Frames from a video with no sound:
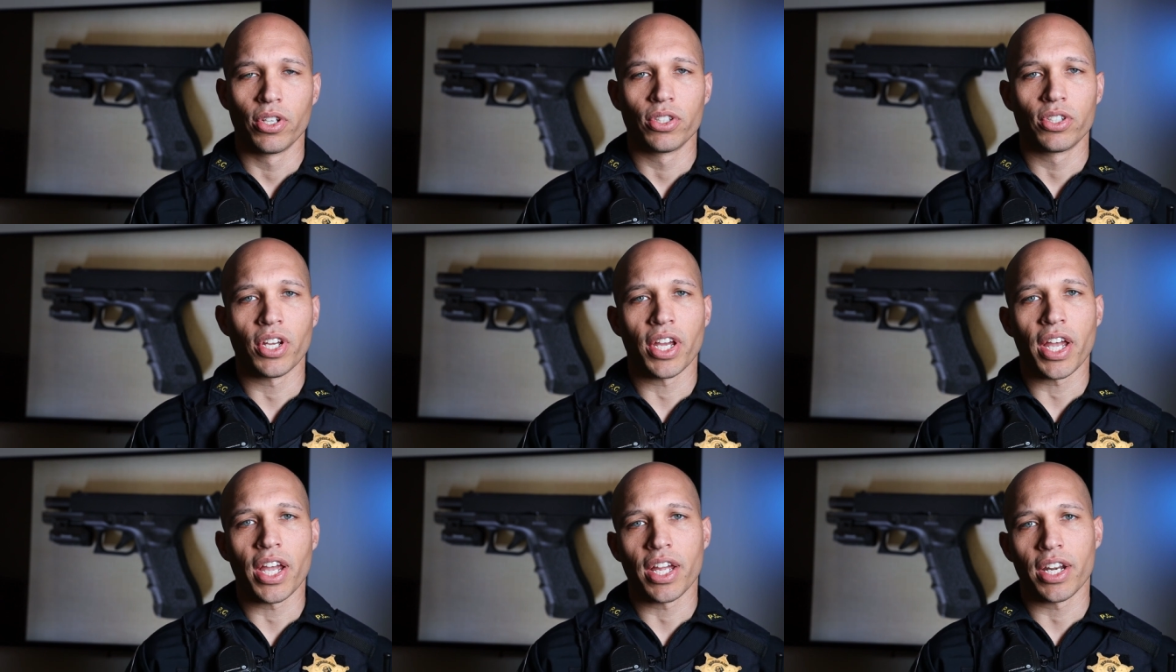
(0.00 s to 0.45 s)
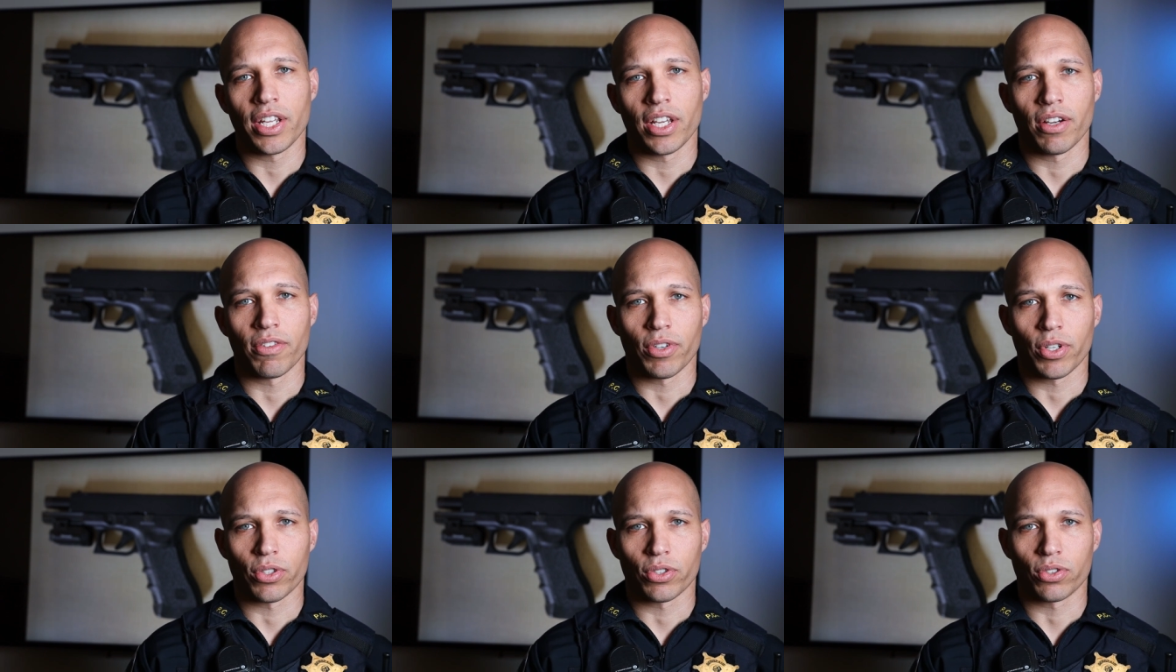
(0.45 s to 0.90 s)
to any
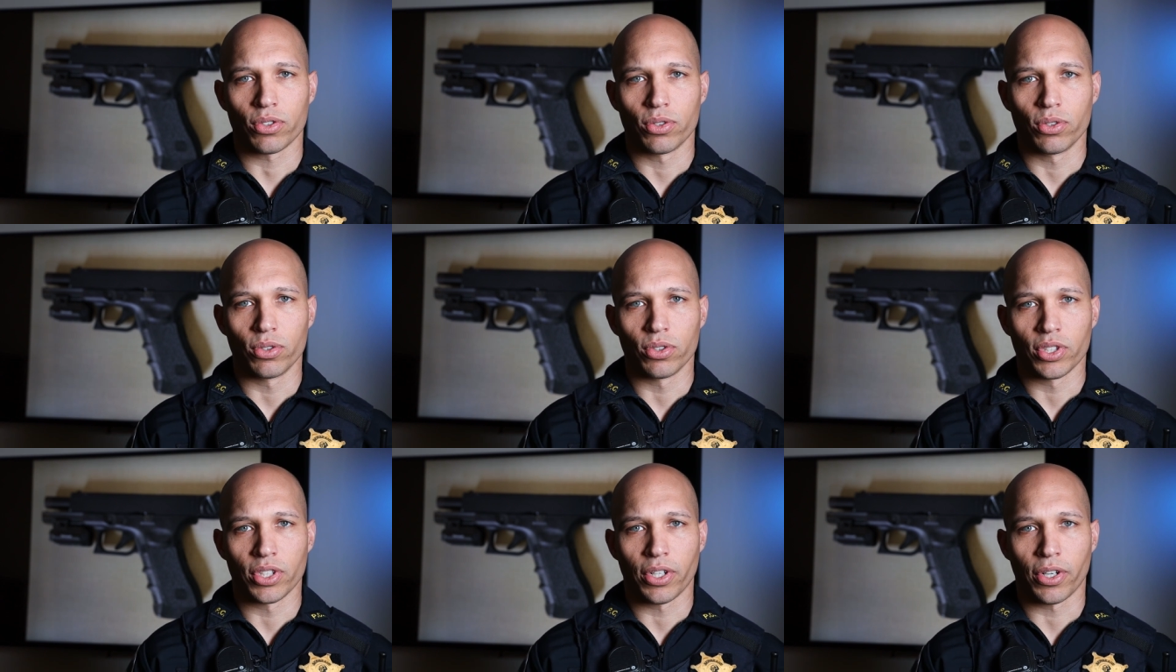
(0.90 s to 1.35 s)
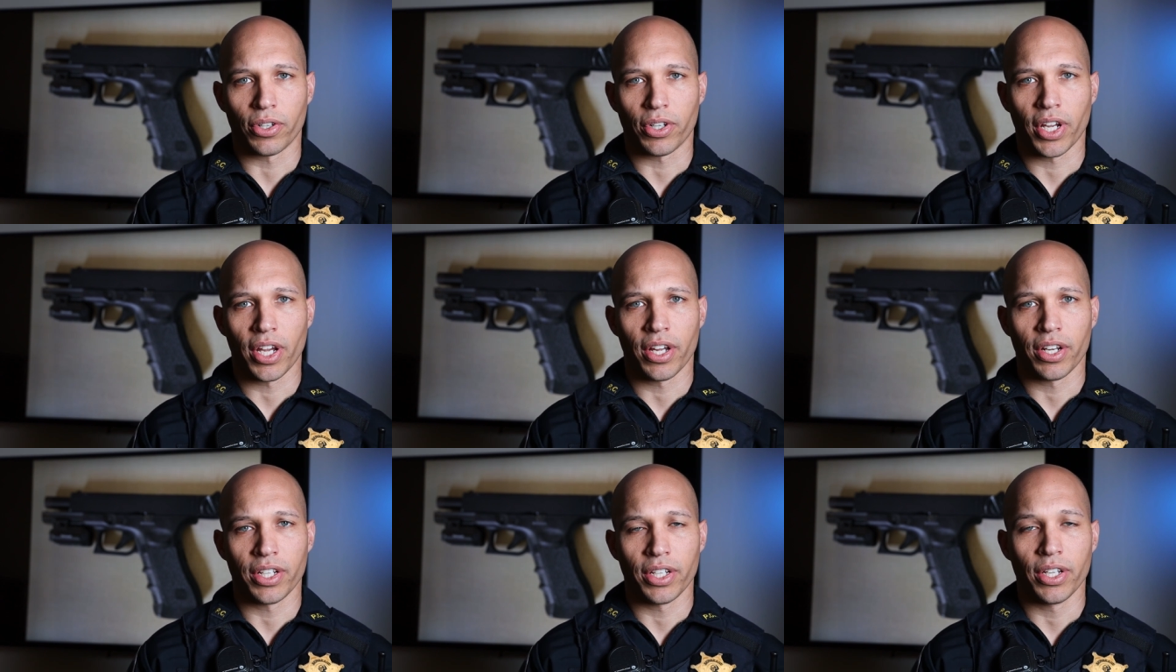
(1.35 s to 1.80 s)
of our schools in our
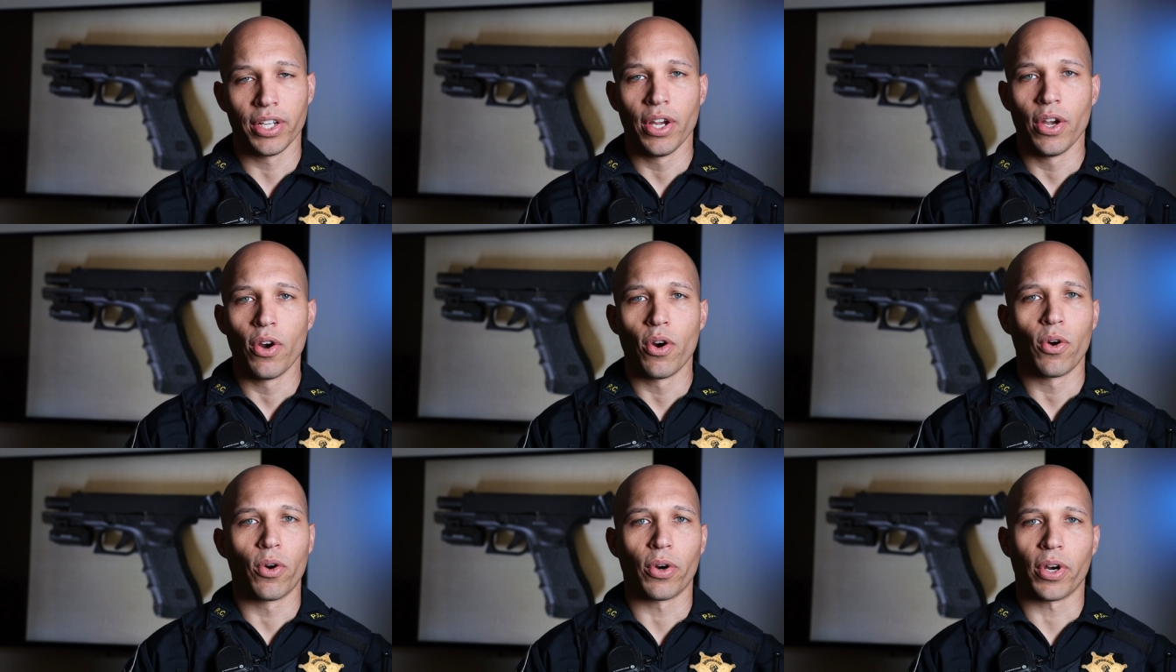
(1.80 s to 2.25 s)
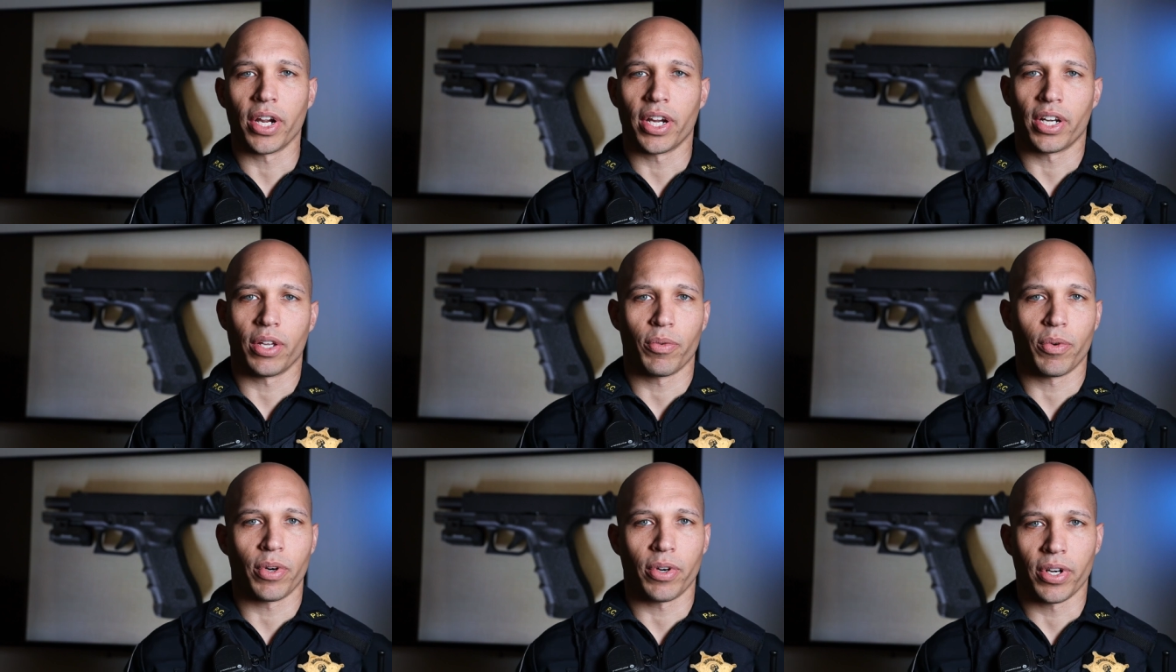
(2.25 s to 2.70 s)
county or
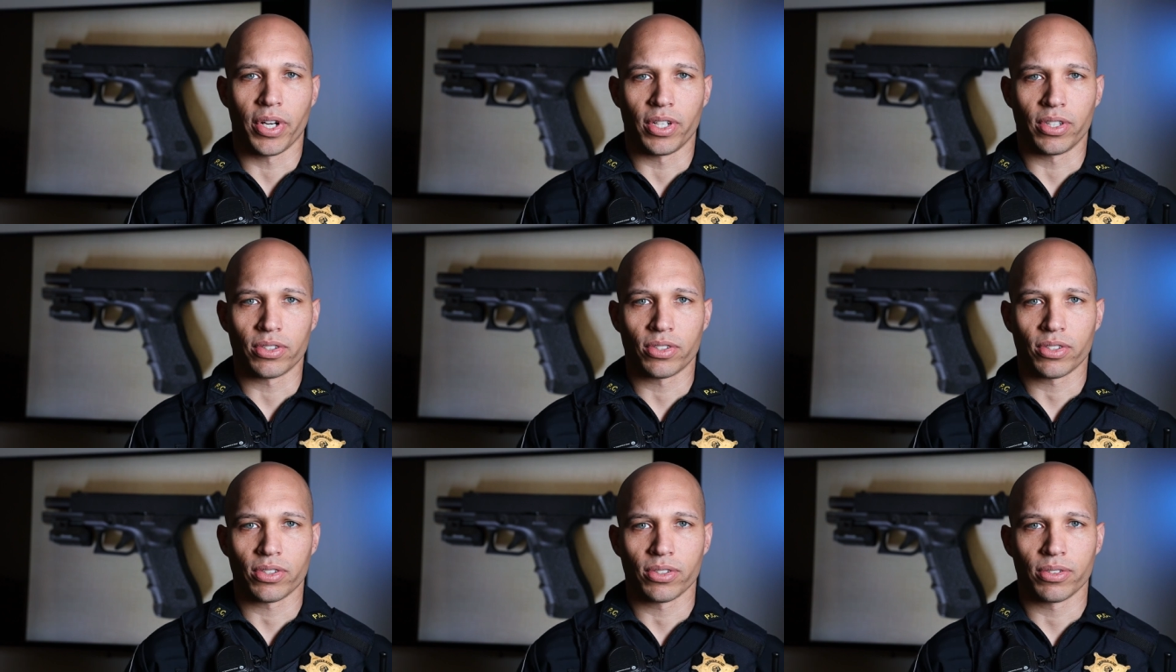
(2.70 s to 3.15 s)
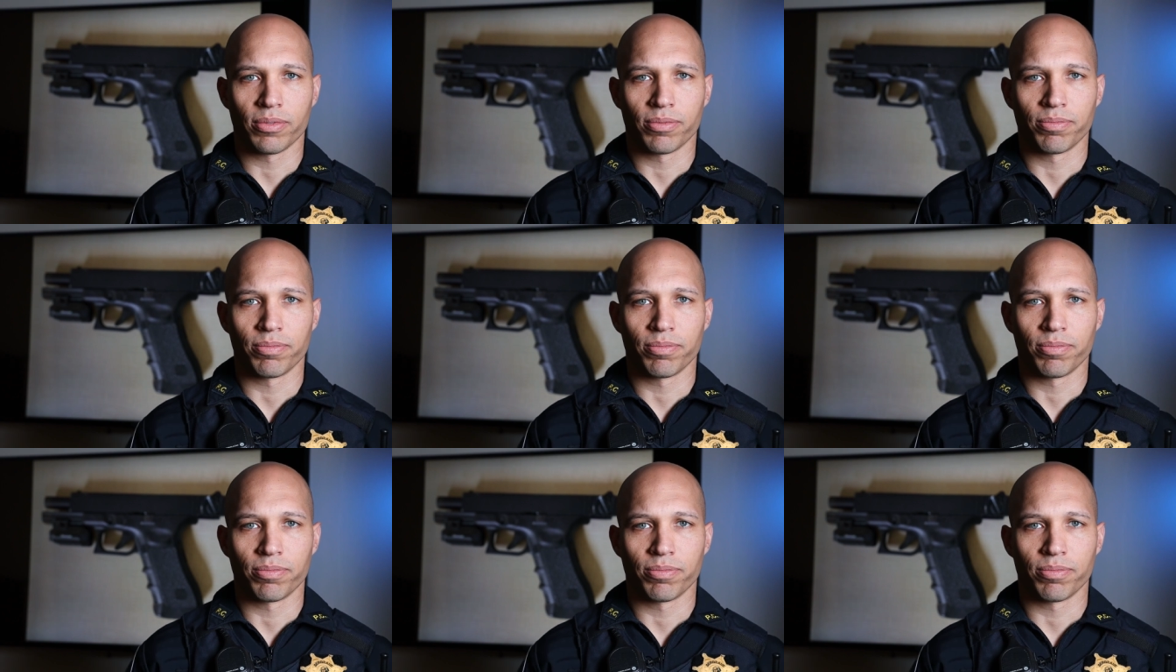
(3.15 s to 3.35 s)
anywhere else.